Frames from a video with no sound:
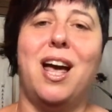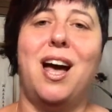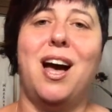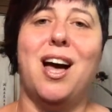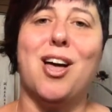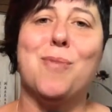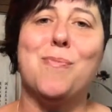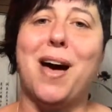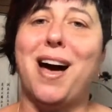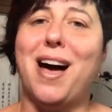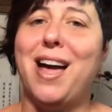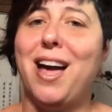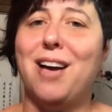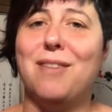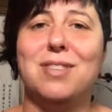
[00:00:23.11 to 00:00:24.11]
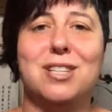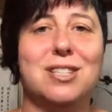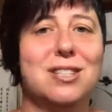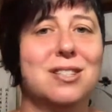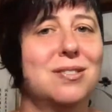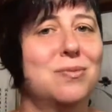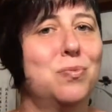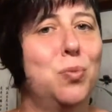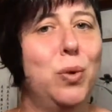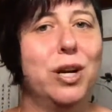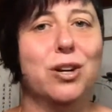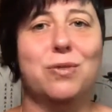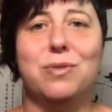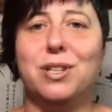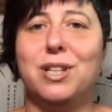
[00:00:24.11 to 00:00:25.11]
I have this
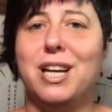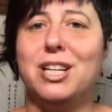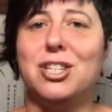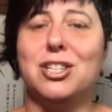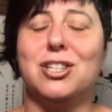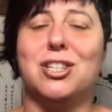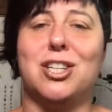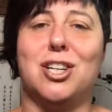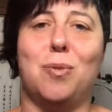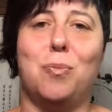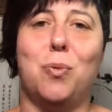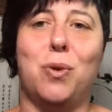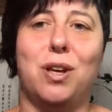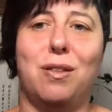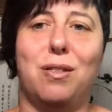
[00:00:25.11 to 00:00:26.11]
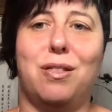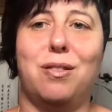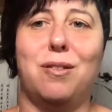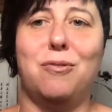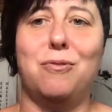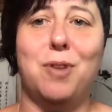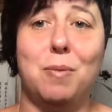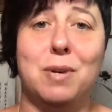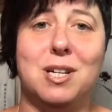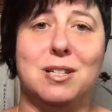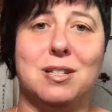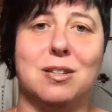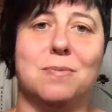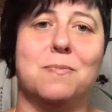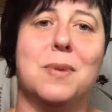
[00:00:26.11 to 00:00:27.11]
weird relationship with
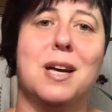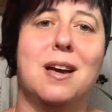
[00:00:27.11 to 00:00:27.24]
feminism.